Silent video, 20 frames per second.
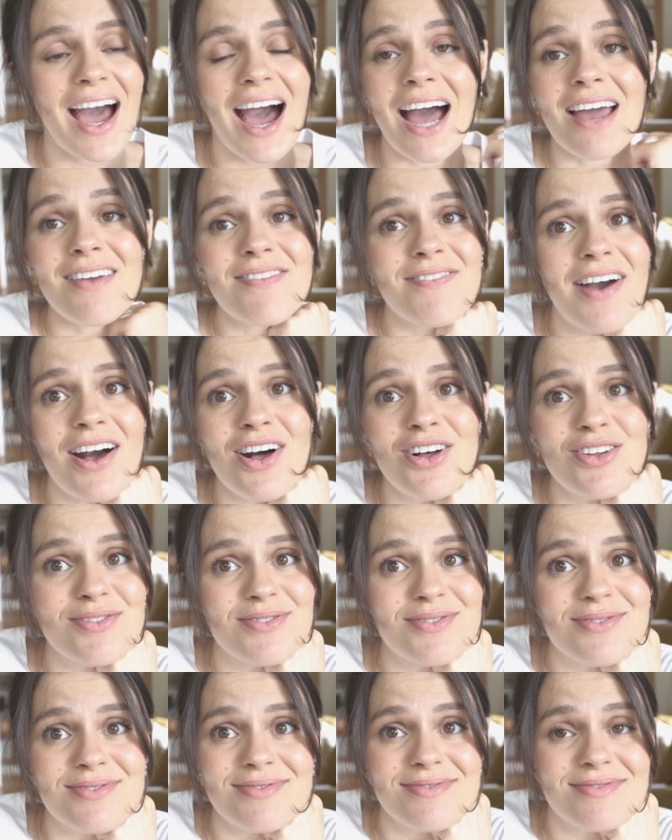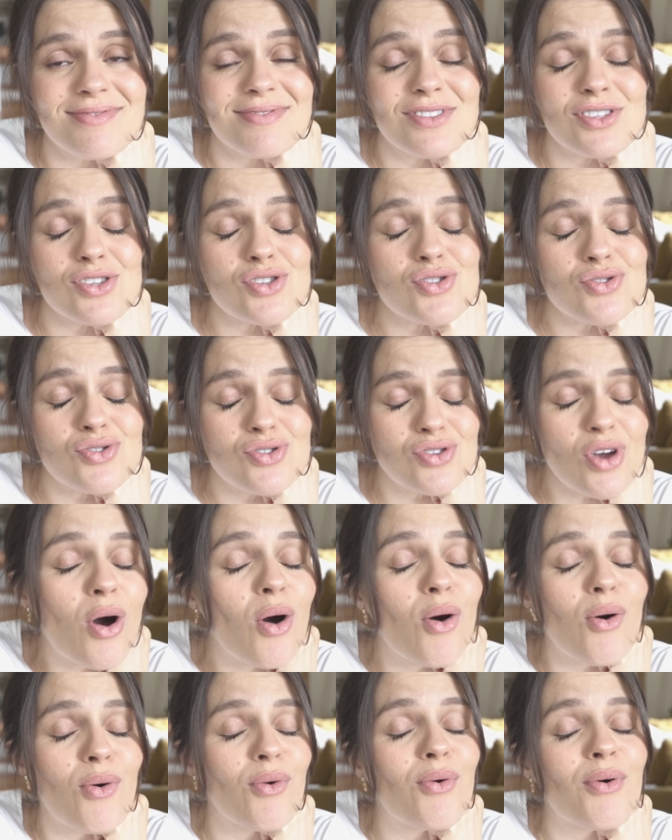I felt
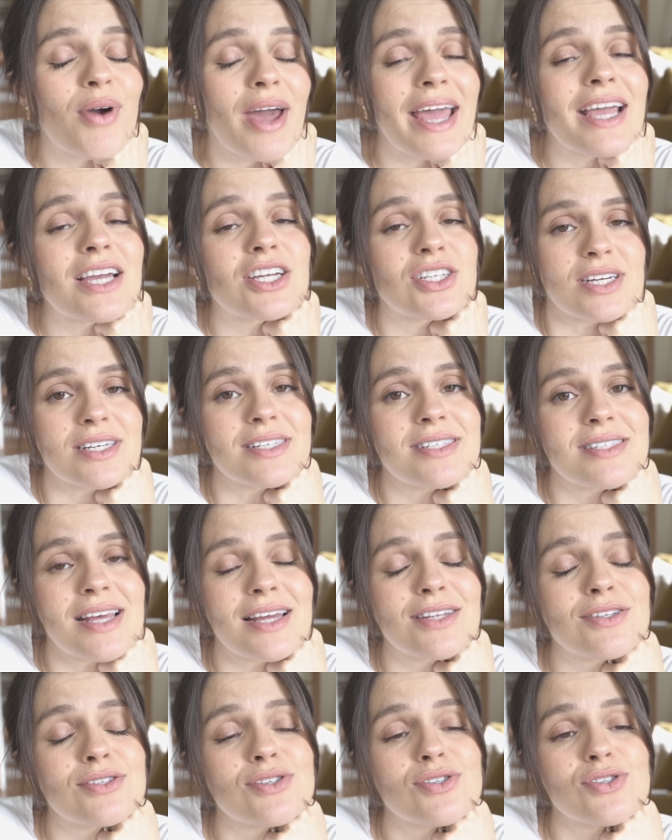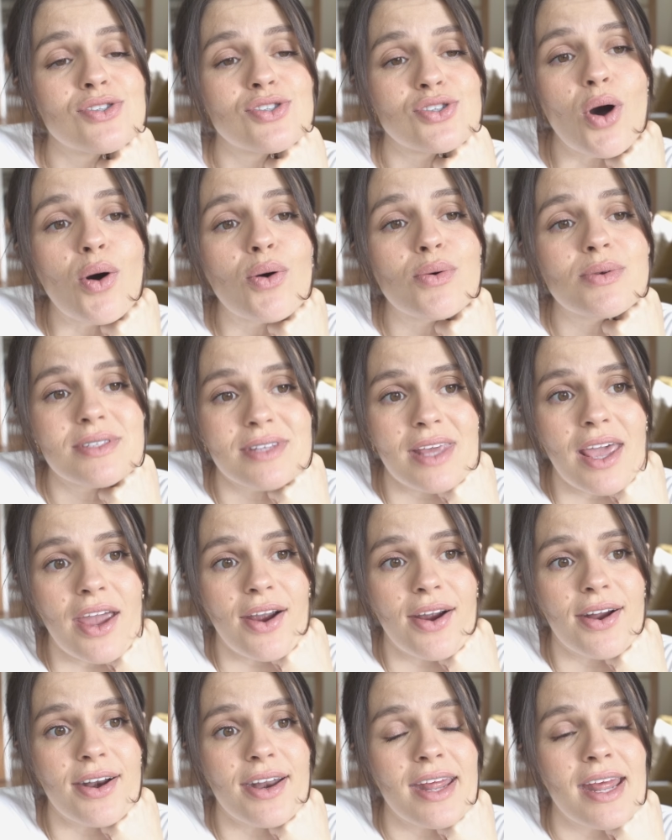so anxious and so
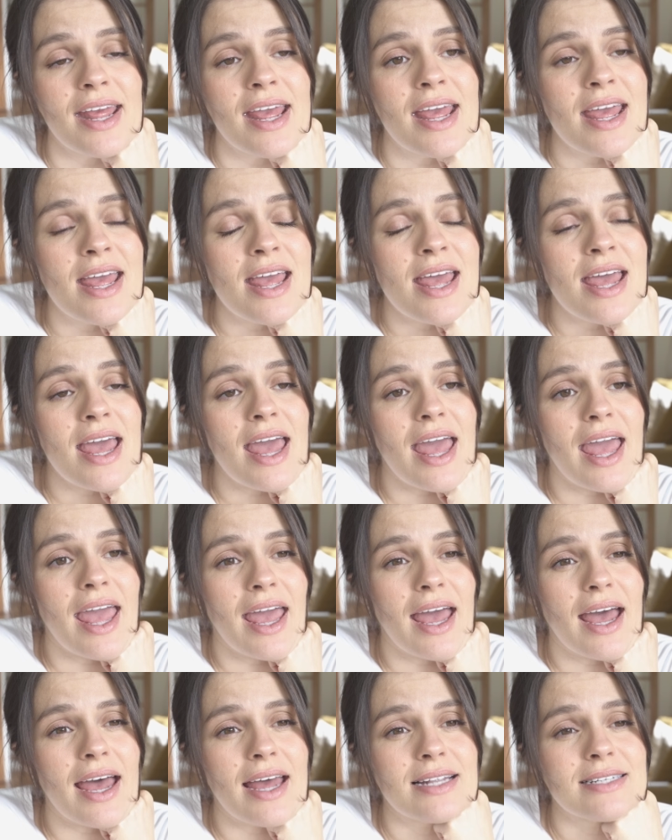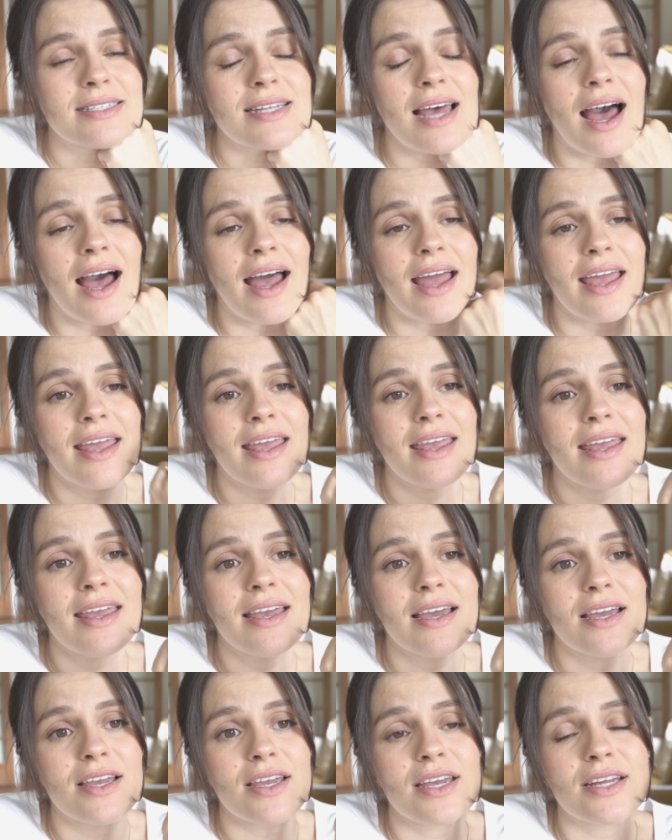scared. And
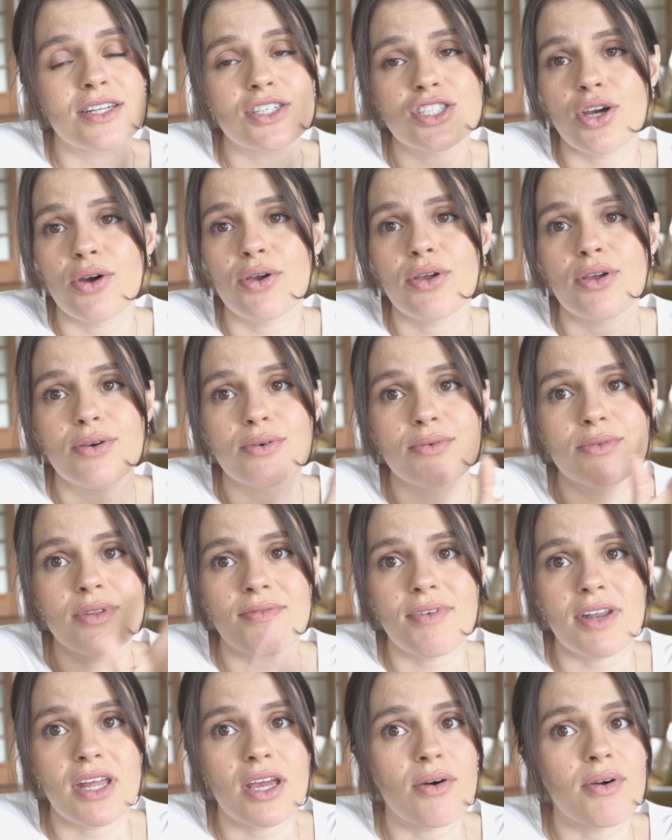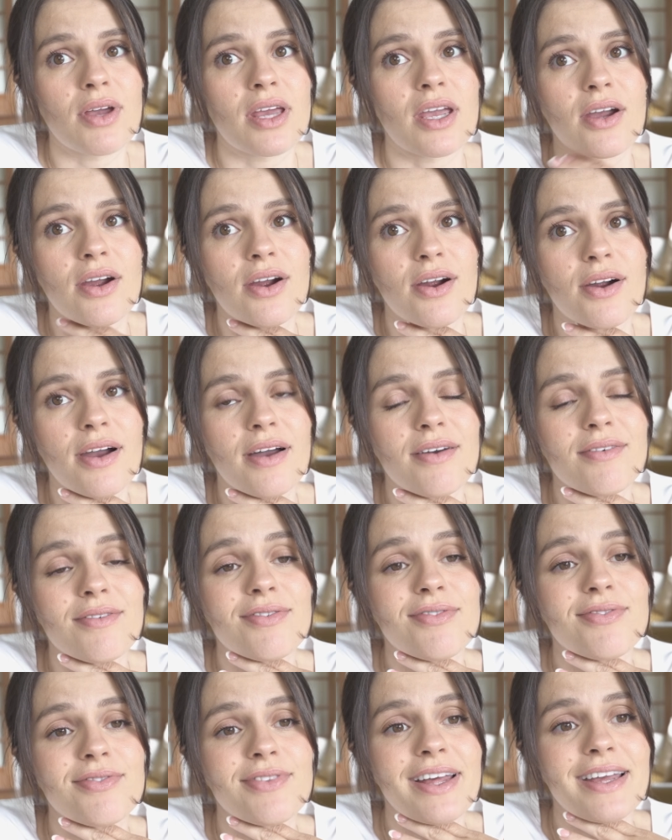I can show you the video here of
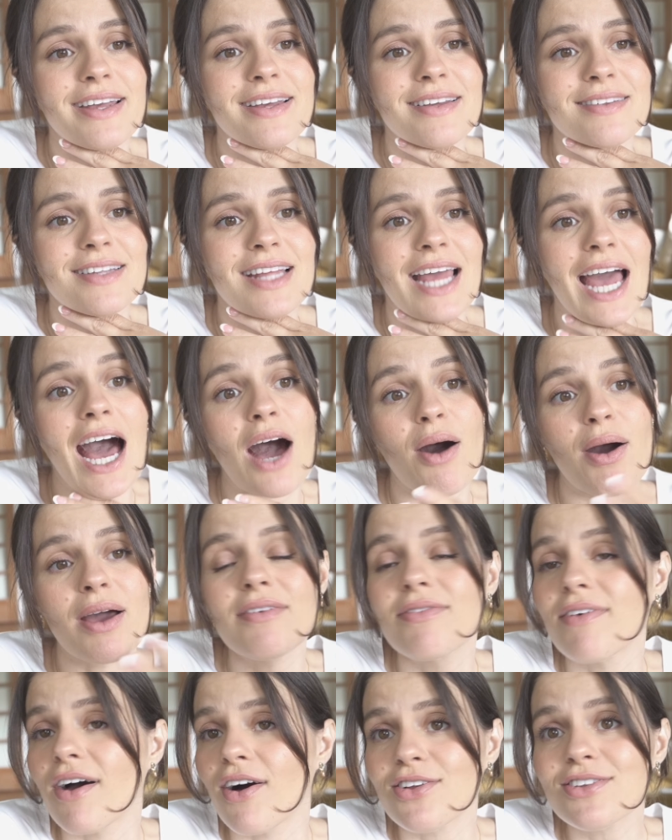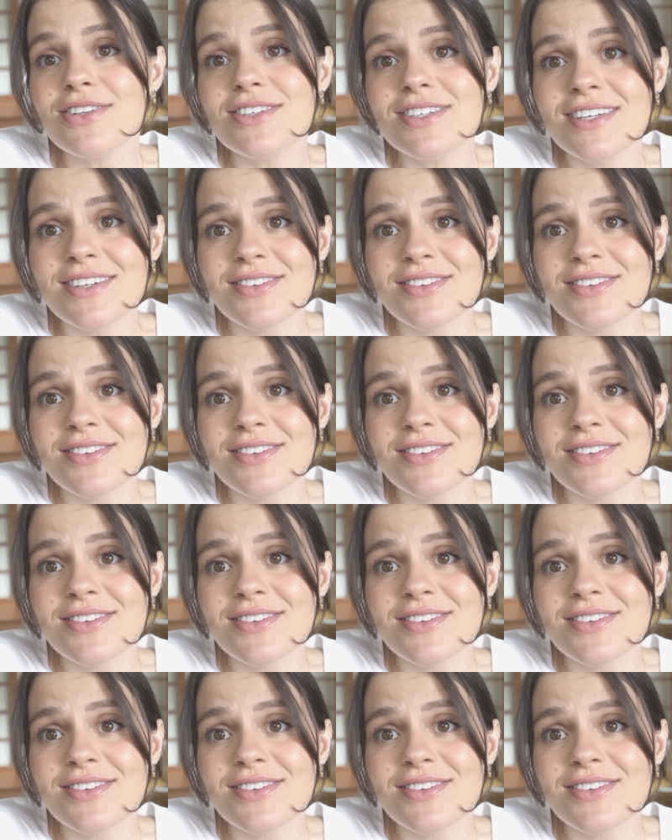like how I felt.